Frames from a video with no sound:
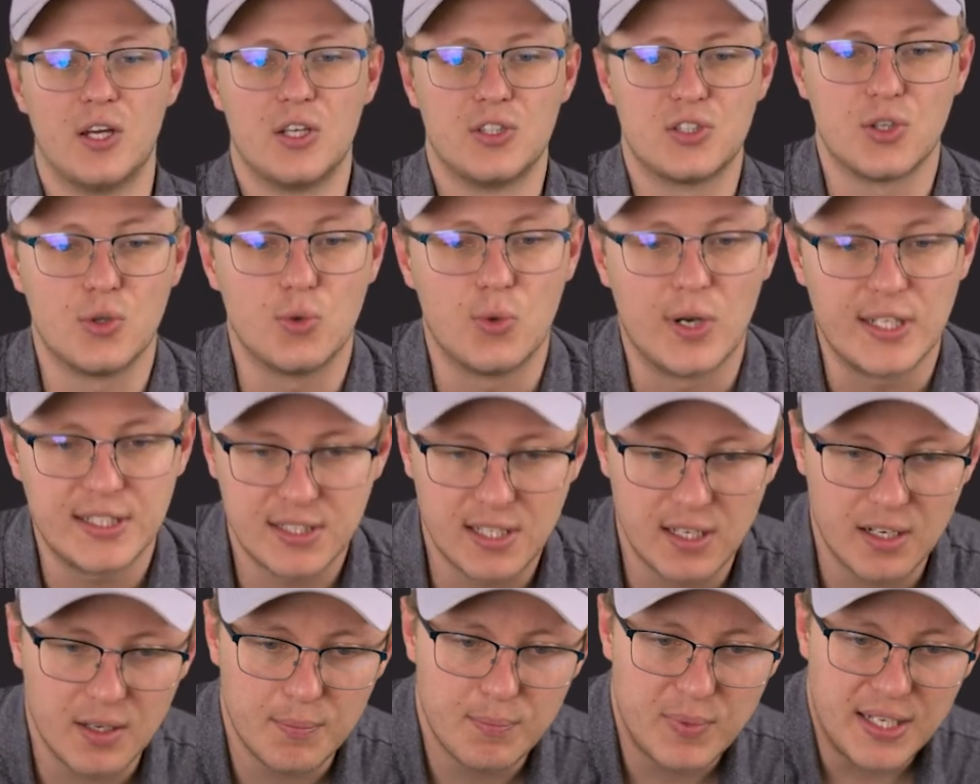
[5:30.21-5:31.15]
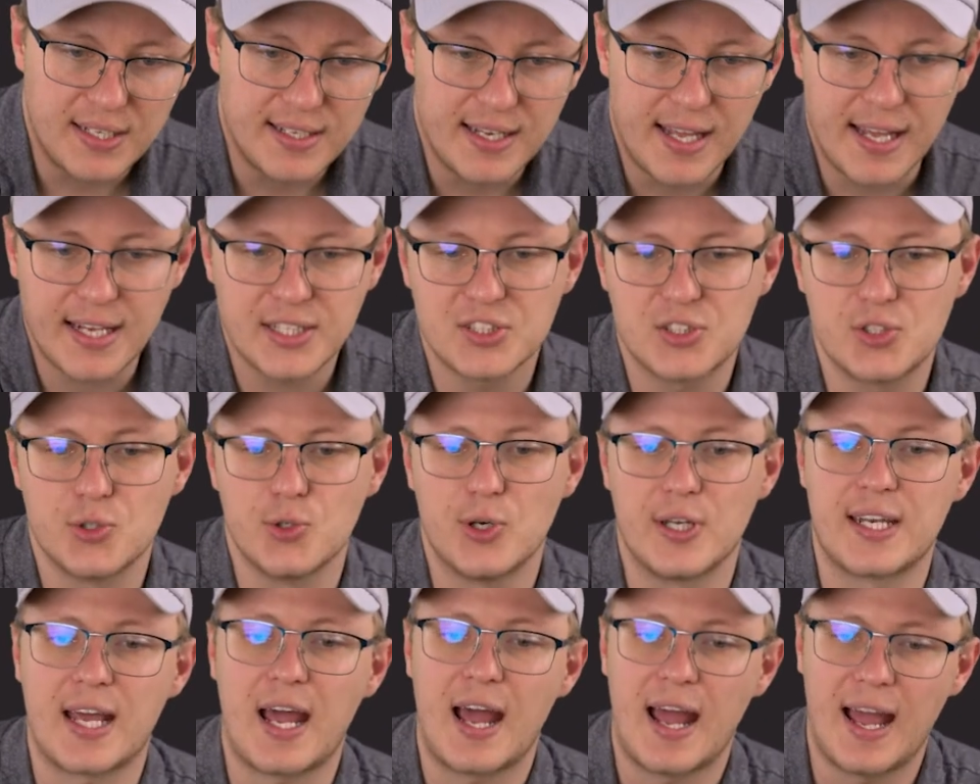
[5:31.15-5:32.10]
So what's going to be next to
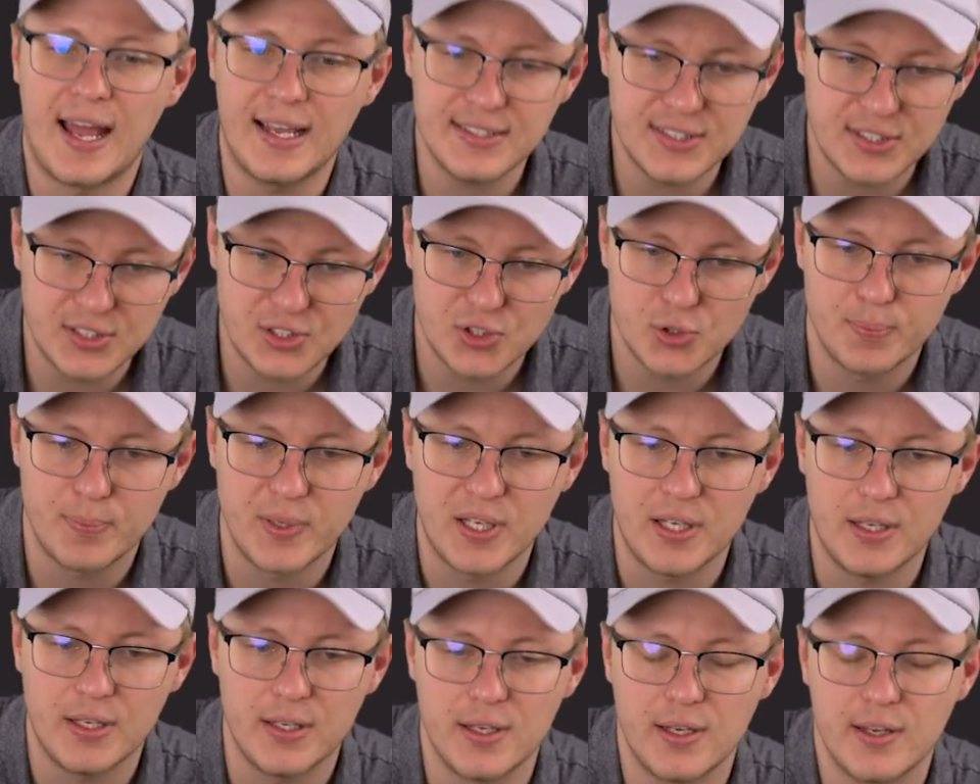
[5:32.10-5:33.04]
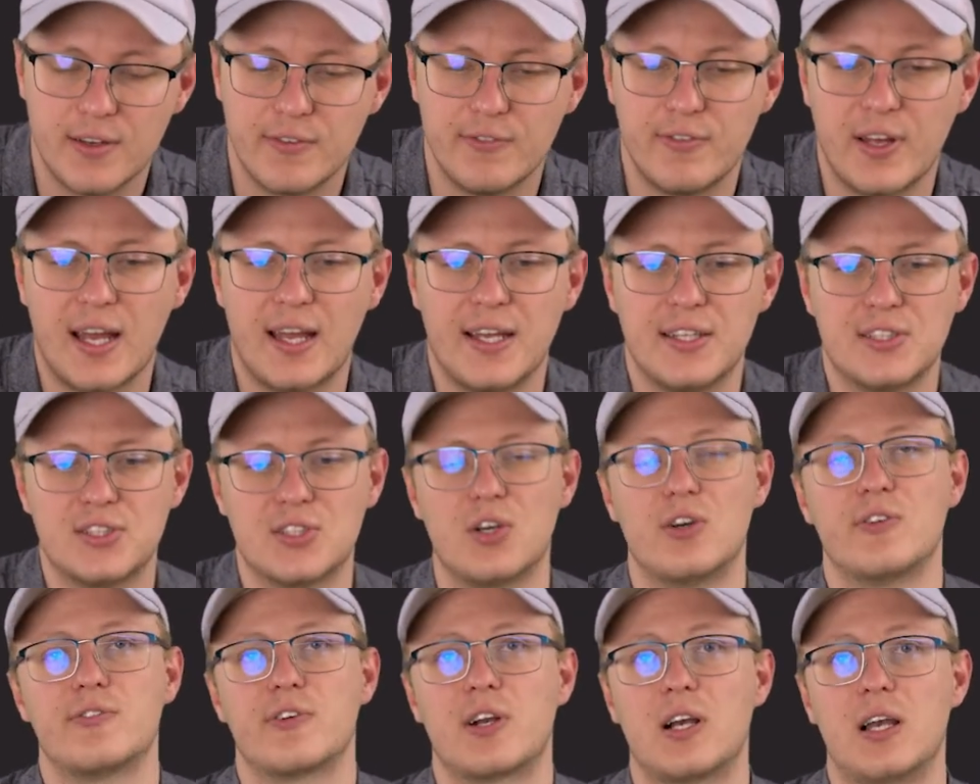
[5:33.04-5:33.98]
it has to be the ace
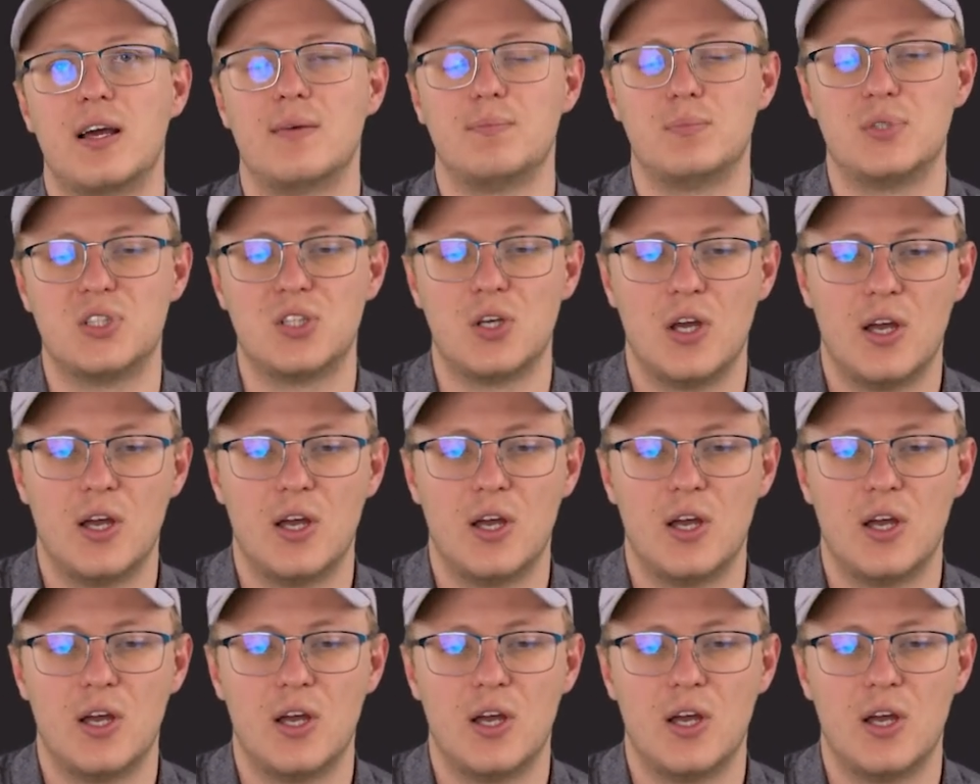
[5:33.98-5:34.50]
of clubs.